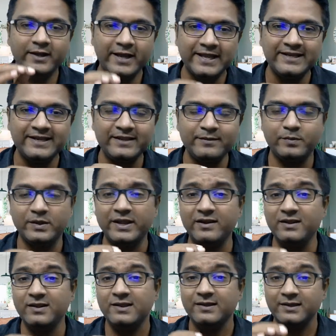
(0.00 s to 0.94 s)
any
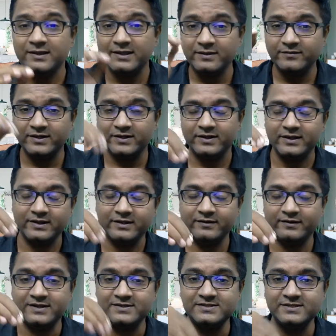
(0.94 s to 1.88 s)

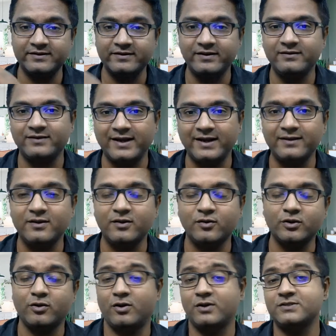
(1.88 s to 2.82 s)
even considering right now
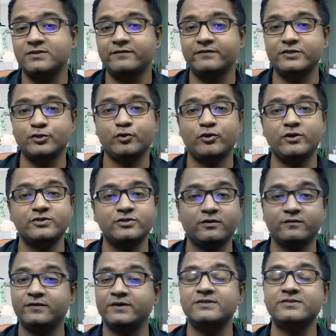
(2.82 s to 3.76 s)
the cost of education
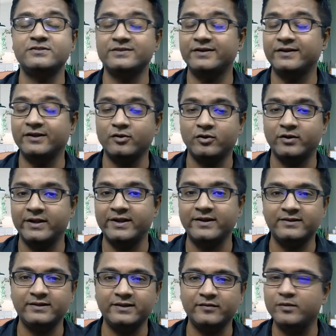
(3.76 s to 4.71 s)
of engineering or
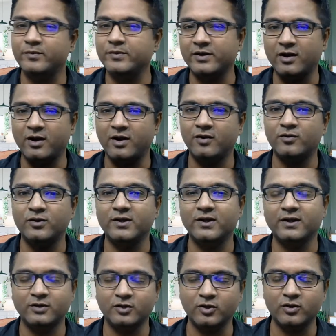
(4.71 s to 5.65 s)
anything will be around
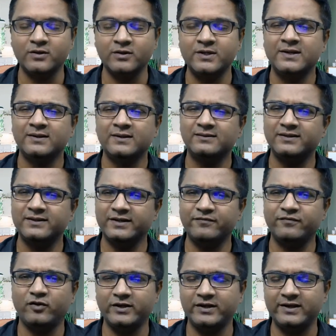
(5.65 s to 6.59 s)
30,
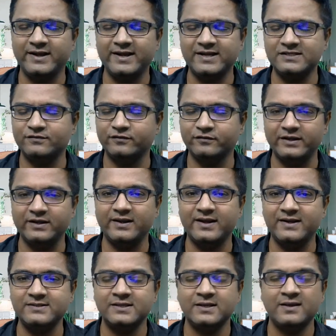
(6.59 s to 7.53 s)
40 lakhs, 50
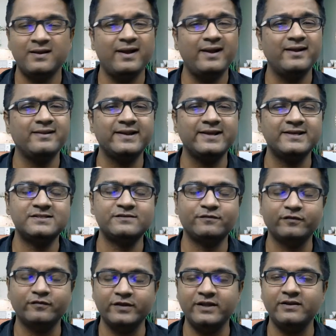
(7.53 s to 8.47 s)
lakhs, and in the next
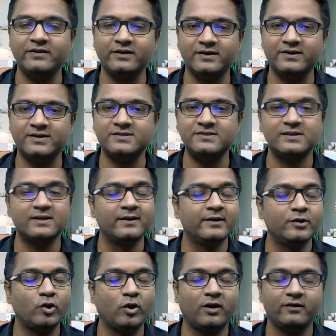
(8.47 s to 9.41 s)
15 years,
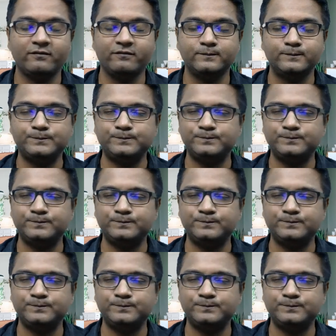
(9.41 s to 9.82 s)
your